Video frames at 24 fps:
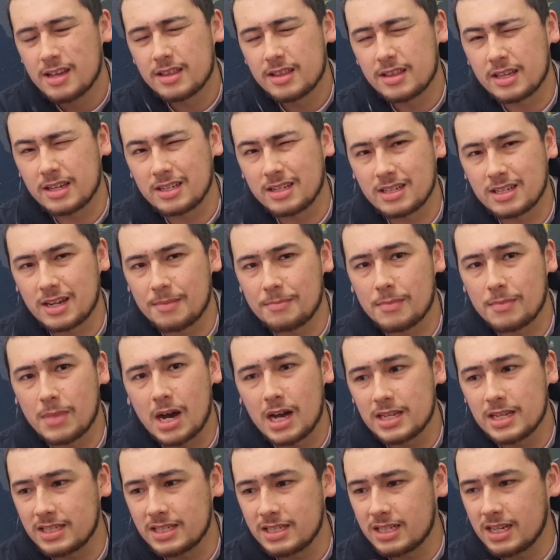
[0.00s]
things like
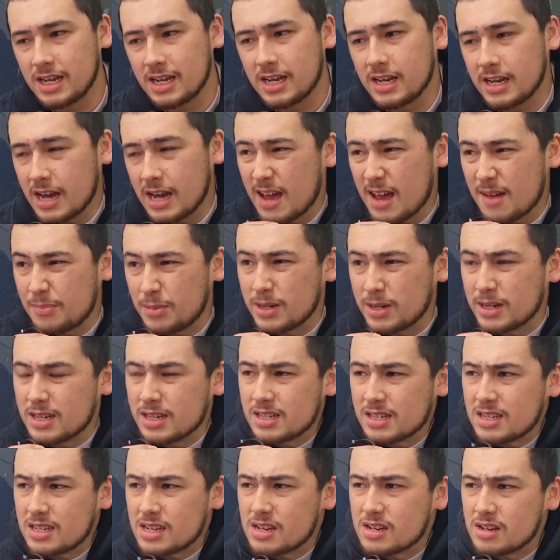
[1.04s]
mindset and
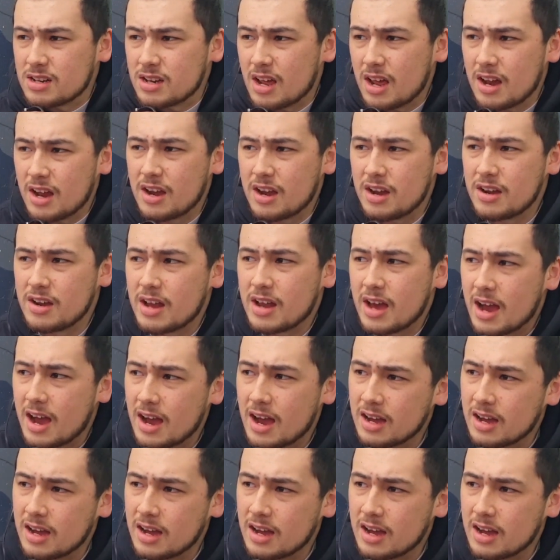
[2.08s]
happiness and